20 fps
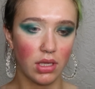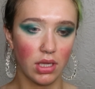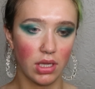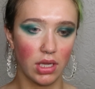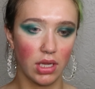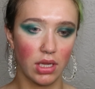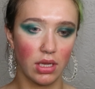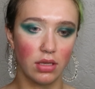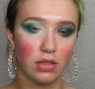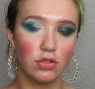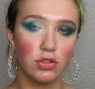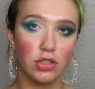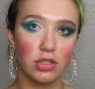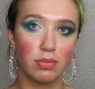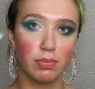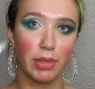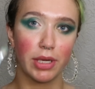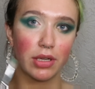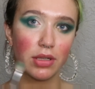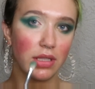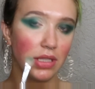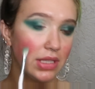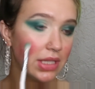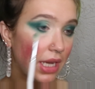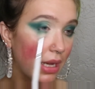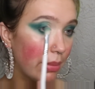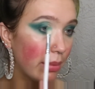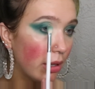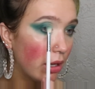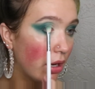And just barely
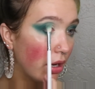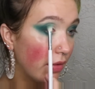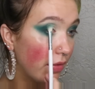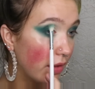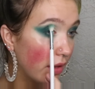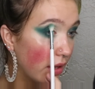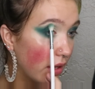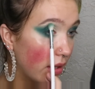tap it off,